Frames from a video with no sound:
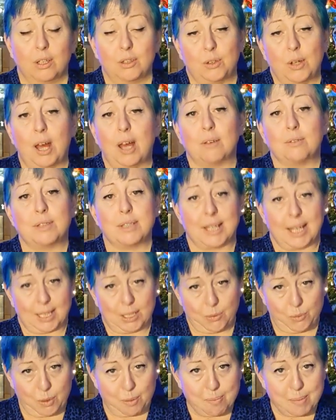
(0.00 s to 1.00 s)
to have
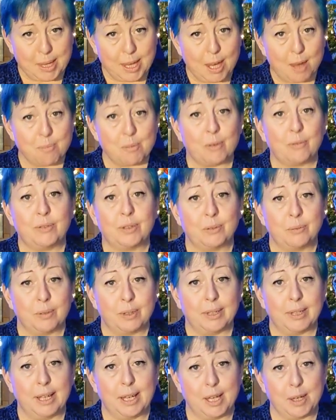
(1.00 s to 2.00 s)
sex with me. I moved in
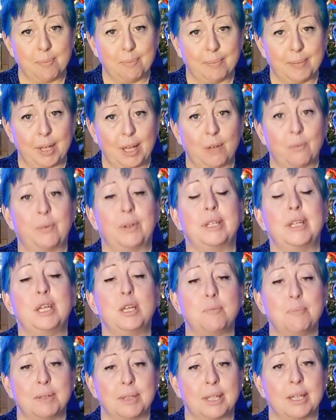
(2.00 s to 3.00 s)
with him. And when
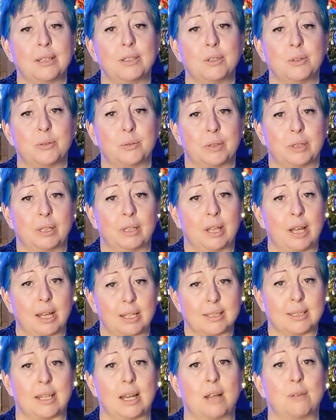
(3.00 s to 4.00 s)
he began to
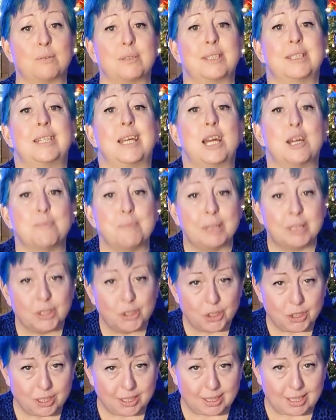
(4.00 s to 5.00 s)
realize that I was
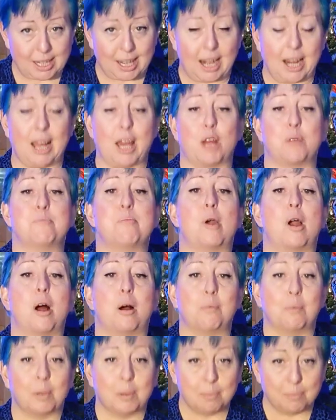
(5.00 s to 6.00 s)
damaged, that I had
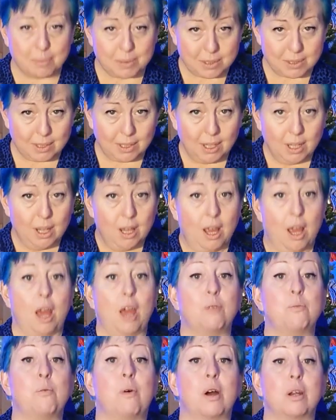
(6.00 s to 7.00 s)
problems,
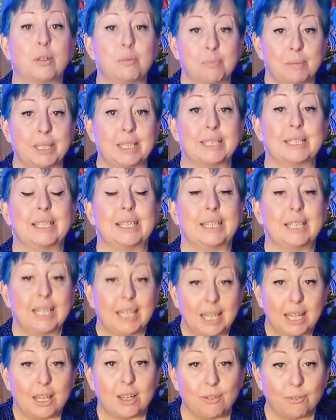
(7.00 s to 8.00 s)
and wanted me to
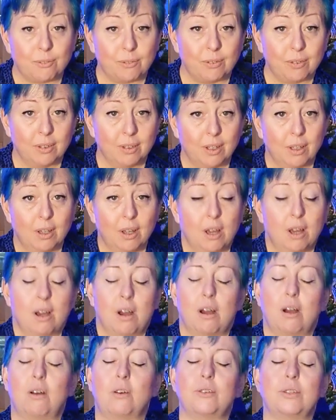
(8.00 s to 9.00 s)
leave,
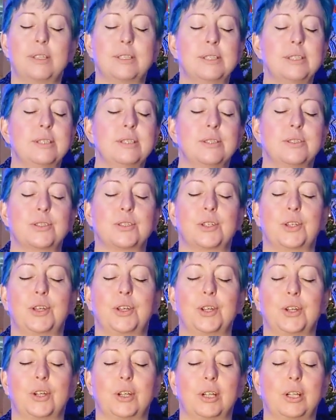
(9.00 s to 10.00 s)
all these
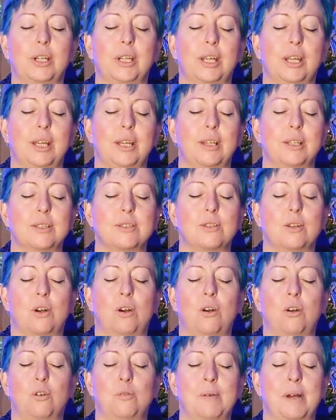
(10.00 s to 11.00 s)
insecurities,
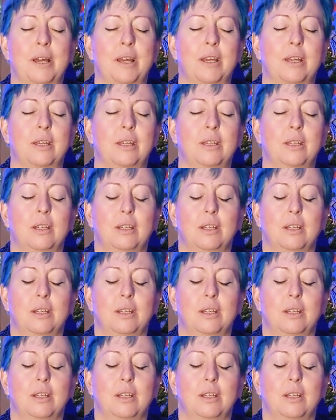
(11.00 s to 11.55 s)
all my